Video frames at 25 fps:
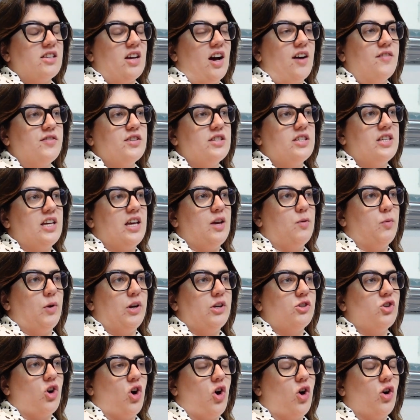Obviously
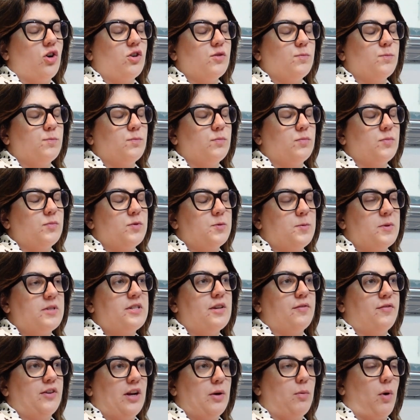we'll talk
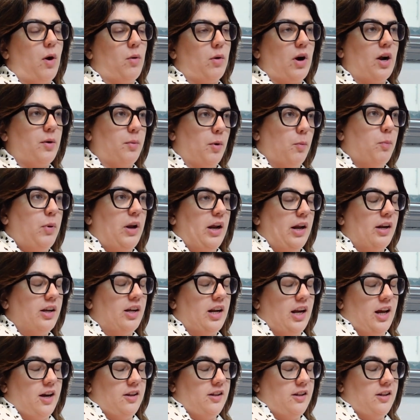specifically what we're on about politically.